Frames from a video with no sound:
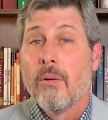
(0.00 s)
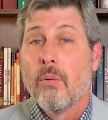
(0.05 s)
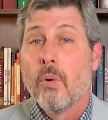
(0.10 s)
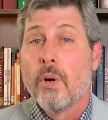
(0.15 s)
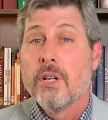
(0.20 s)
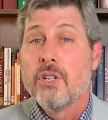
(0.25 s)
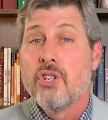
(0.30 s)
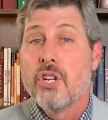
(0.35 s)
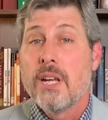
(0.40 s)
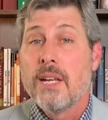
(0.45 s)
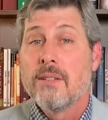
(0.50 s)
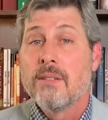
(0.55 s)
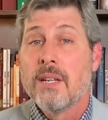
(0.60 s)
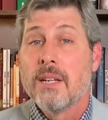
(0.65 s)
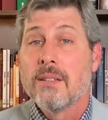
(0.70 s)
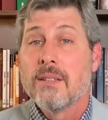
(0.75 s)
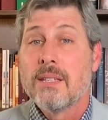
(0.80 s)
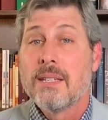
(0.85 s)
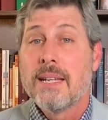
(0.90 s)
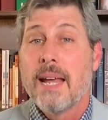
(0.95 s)
where
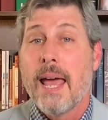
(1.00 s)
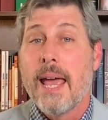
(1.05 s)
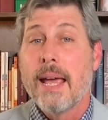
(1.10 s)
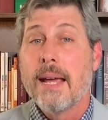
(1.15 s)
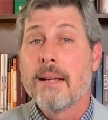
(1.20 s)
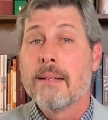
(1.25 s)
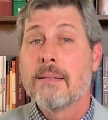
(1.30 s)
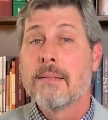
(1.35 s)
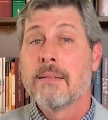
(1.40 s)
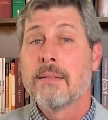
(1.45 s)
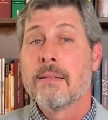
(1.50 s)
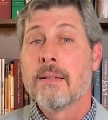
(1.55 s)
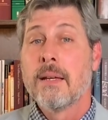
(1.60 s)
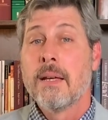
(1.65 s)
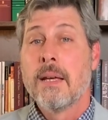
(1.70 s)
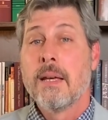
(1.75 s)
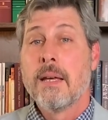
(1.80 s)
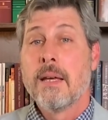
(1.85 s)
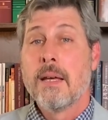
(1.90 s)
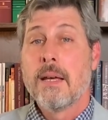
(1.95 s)
Jesus takes
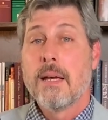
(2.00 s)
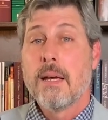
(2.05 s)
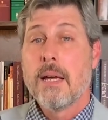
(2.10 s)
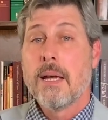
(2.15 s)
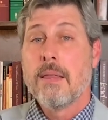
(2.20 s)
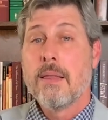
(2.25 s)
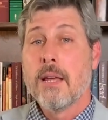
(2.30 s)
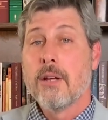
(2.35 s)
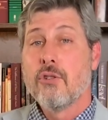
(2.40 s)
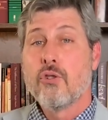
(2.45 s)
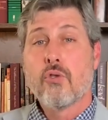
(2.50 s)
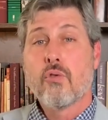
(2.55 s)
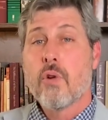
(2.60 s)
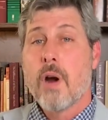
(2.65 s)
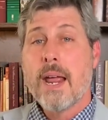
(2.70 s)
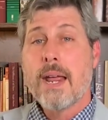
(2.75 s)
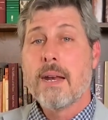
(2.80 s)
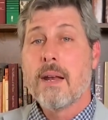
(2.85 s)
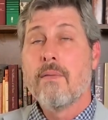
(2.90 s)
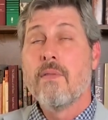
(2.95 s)
in the
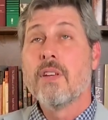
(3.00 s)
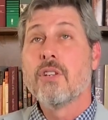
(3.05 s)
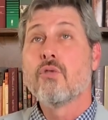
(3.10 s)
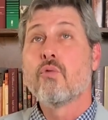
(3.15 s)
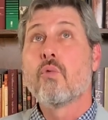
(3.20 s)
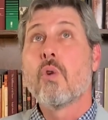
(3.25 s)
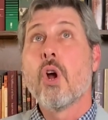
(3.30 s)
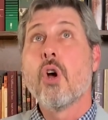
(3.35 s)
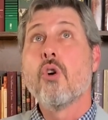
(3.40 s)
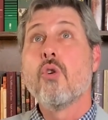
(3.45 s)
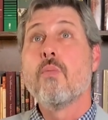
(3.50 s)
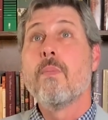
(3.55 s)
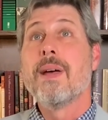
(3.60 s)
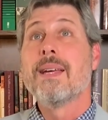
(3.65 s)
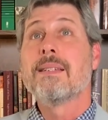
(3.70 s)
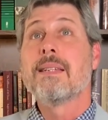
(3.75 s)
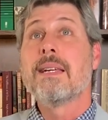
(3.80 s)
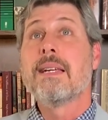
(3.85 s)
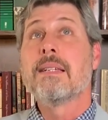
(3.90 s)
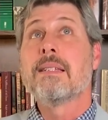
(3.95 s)
train of his robe
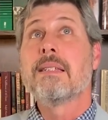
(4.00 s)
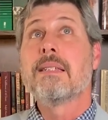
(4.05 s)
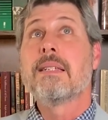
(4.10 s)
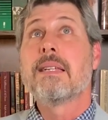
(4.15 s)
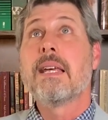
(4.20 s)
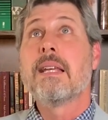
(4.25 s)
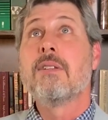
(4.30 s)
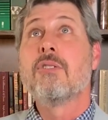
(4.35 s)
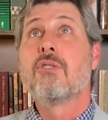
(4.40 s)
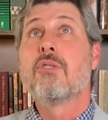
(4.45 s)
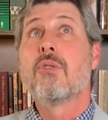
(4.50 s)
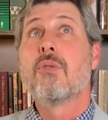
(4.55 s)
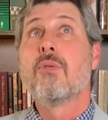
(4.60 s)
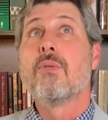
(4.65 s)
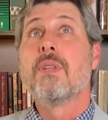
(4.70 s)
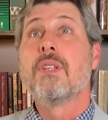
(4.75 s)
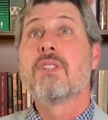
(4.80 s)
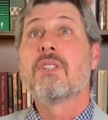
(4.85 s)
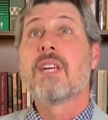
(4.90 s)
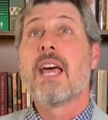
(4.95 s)
as he ascends
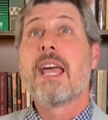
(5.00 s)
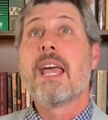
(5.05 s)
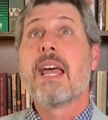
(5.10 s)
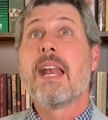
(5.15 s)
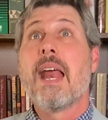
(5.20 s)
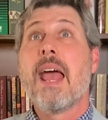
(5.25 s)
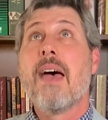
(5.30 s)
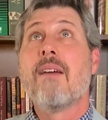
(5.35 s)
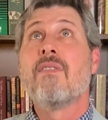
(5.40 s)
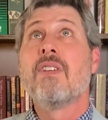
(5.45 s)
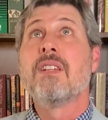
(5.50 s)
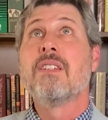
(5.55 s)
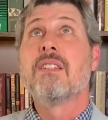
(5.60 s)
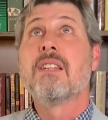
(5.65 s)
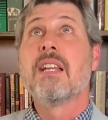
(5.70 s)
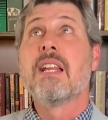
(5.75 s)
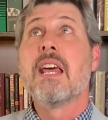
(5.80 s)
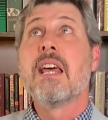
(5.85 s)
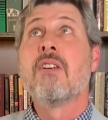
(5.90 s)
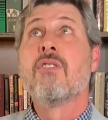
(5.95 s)
through the second
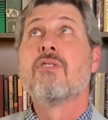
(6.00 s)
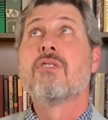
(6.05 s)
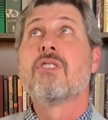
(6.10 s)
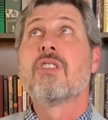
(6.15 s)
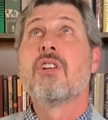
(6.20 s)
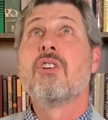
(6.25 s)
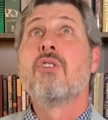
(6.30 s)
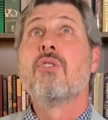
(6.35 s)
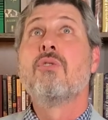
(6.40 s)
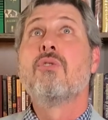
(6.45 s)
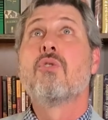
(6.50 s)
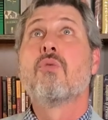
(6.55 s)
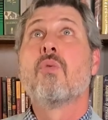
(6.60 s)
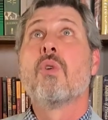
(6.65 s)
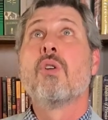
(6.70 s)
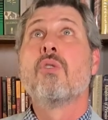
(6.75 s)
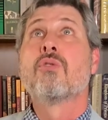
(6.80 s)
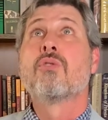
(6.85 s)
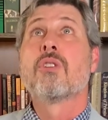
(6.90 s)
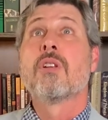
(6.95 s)
heavens and enters the new
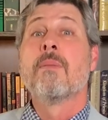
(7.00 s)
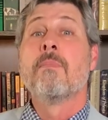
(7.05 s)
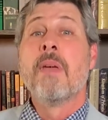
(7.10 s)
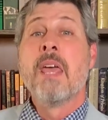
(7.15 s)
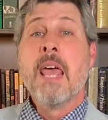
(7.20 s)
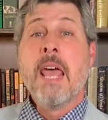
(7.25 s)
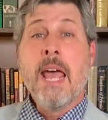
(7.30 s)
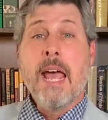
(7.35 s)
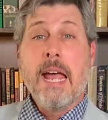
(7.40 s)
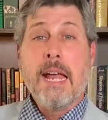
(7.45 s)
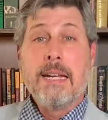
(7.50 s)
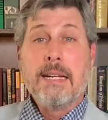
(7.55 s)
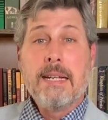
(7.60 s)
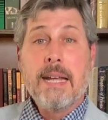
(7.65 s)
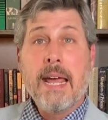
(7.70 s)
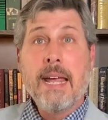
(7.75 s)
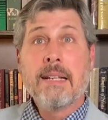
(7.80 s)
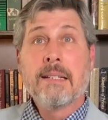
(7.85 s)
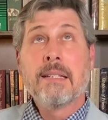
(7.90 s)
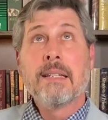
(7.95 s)
Jerusalem and
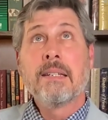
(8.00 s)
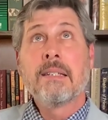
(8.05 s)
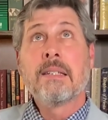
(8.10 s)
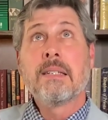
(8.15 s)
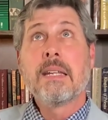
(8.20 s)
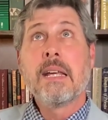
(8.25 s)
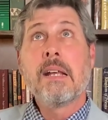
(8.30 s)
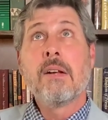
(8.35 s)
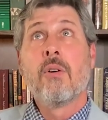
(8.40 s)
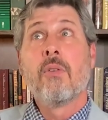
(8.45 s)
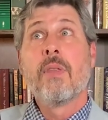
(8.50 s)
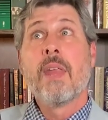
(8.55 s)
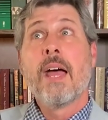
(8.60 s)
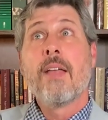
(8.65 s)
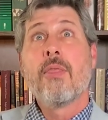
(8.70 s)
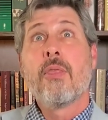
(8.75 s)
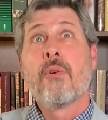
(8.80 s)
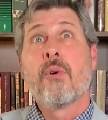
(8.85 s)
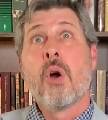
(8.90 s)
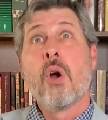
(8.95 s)
takes his seat on
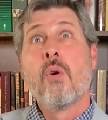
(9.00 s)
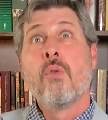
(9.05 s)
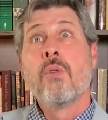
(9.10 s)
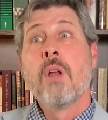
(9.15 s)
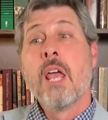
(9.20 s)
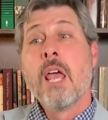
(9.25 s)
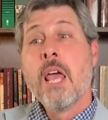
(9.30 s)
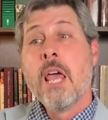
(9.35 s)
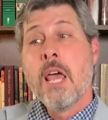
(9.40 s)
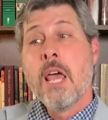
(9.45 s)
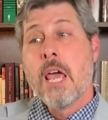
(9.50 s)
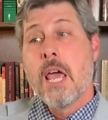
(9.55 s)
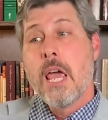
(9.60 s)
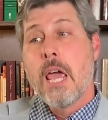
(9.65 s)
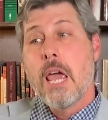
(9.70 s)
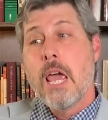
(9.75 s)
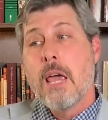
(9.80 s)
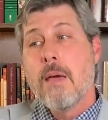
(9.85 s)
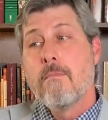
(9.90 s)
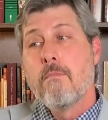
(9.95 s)
that throne.
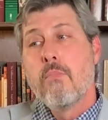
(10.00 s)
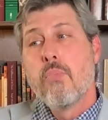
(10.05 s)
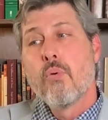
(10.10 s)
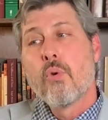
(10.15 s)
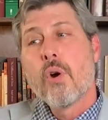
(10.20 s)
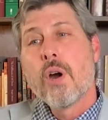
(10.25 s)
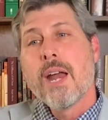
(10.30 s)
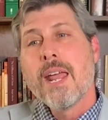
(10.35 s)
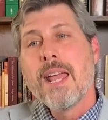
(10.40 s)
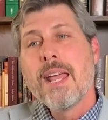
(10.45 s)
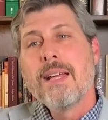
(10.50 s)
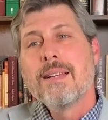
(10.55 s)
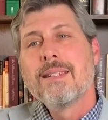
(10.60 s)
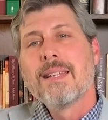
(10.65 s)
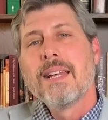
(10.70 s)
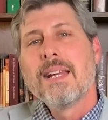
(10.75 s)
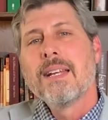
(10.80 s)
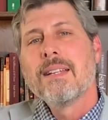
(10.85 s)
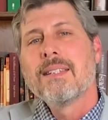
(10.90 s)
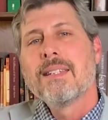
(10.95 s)
He
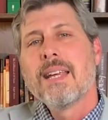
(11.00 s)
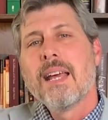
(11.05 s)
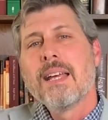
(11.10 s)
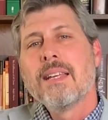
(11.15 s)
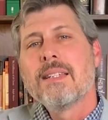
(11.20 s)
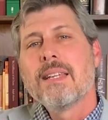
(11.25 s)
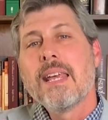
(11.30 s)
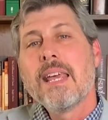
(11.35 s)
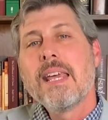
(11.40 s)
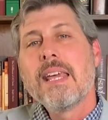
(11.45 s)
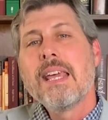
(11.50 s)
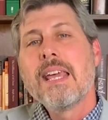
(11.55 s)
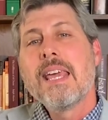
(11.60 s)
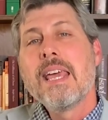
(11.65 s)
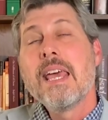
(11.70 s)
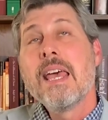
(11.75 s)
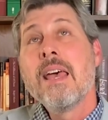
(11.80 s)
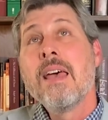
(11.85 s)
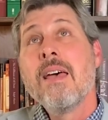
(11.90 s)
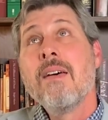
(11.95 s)
brings, and it says, he
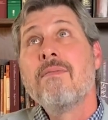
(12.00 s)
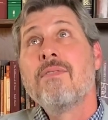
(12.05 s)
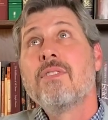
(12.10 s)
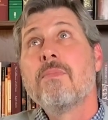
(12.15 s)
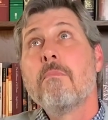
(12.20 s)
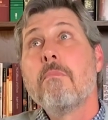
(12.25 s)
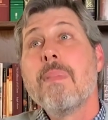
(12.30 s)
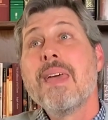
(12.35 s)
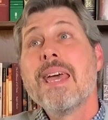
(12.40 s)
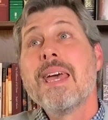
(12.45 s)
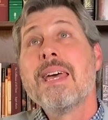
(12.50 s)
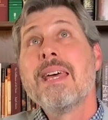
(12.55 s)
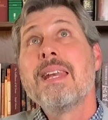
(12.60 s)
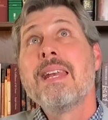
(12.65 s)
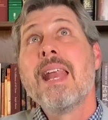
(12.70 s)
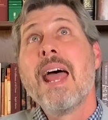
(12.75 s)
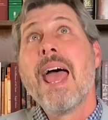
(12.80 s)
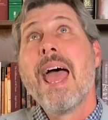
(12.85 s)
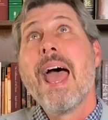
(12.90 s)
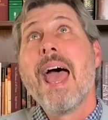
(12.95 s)
gives
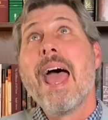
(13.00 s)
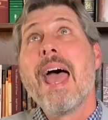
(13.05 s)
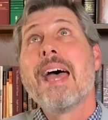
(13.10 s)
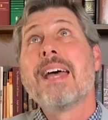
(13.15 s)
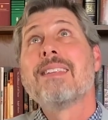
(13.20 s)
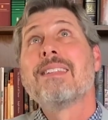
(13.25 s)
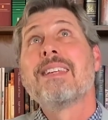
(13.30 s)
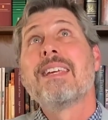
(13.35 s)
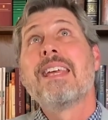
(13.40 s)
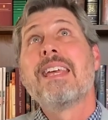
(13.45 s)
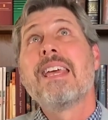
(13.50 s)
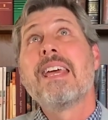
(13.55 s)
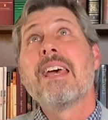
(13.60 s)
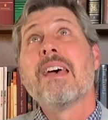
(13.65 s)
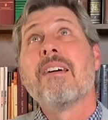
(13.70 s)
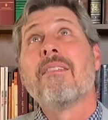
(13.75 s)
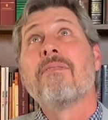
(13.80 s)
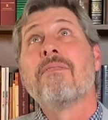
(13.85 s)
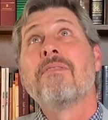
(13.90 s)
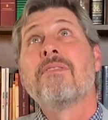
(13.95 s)
men as
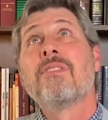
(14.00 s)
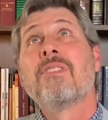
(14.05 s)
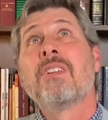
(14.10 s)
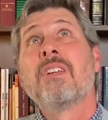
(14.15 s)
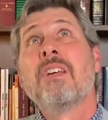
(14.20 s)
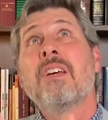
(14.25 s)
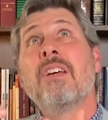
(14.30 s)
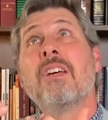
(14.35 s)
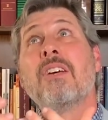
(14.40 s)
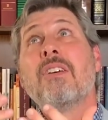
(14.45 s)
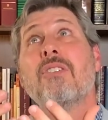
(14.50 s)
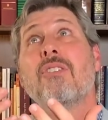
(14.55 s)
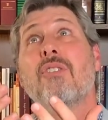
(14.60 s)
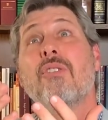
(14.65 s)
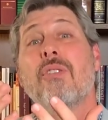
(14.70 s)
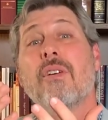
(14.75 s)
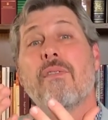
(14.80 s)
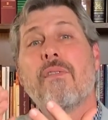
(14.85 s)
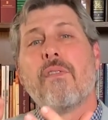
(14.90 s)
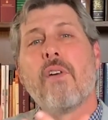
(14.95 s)
gifts
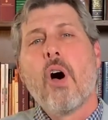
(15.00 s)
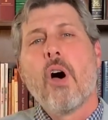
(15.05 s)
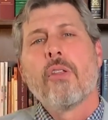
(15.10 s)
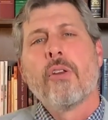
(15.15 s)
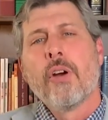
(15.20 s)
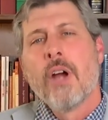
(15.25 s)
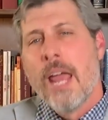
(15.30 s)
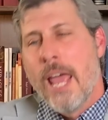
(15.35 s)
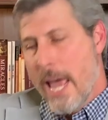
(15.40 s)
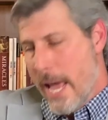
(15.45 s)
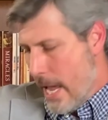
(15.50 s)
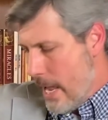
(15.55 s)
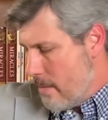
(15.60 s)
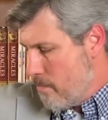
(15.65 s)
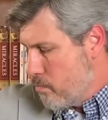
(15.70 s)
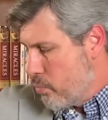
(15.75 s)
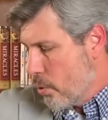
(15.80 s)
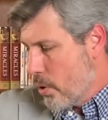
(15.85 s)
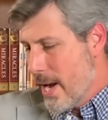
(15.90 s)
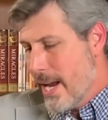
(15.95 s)
to the Father. He
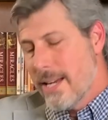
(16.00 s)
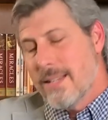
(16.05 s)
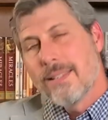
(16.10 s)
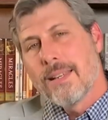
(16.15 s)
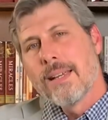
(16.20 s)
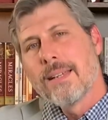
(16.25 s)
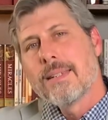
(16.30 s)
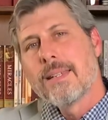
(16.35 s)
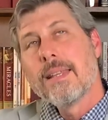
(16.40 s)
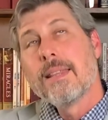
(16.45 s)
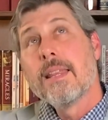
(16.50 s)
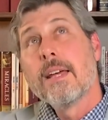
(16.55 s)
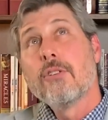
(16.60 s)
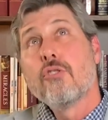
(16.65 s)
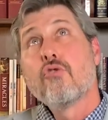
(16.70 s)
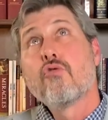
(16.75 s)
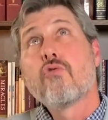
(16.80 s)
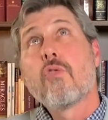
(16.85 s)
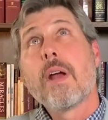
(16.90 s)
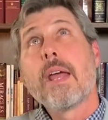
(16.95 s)
brings us in the
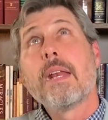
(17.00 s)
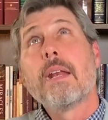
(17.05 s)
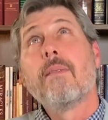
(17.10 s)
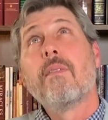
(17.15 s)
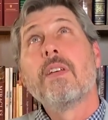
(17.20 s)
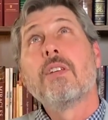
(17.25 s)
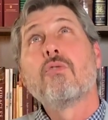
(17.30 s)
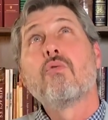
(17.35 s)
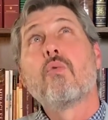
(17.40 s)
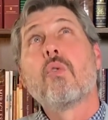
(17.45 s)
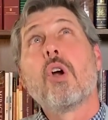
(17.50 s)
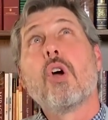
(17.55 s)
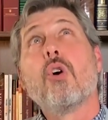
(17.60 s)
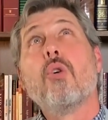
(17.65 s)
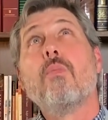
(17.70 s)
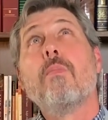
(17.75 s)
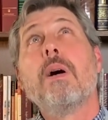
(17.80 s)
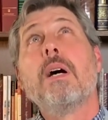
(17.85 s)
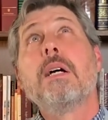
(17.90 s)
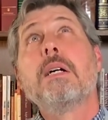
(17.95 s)
train of his
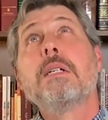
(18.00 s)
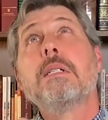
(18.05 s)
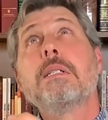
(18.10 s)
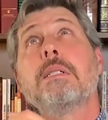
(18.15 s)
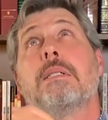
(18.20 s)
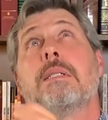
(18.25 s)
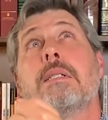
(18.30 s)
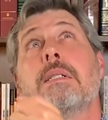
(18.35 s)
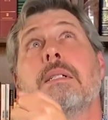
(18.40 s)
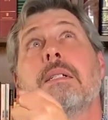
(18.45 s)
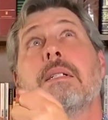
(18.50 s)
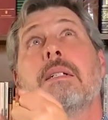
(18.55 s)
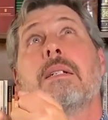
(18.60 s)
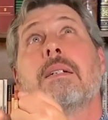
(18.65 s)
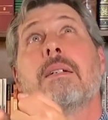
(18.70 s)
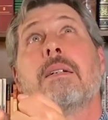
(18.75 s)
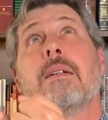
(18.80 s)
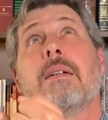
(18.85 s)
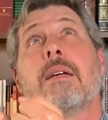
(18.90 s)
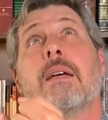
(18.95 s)
robe
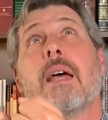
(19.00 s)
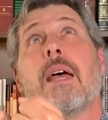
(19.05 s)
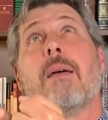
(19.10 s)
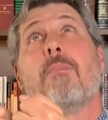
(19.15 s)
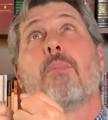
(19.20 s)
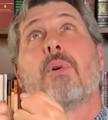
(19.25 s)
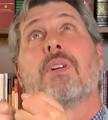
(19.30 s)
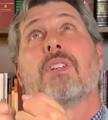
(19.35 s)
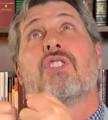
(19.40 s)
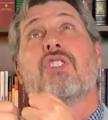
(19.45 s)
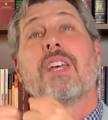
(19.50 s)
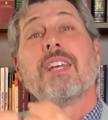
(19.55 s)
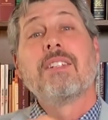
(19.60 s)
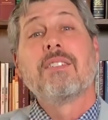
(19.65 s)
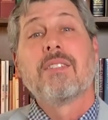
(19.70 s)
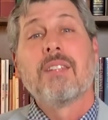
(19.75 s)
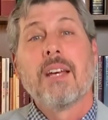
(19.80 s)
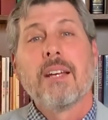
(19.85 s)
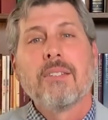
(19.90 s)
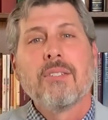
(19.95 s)
and
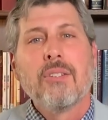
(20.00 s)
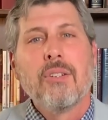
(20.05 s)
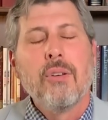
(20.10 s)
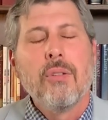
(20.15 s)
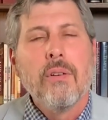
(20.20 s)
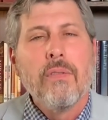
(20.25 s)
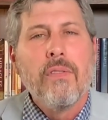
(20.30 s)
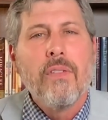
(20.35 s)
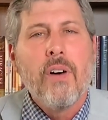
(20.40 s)
presents us to the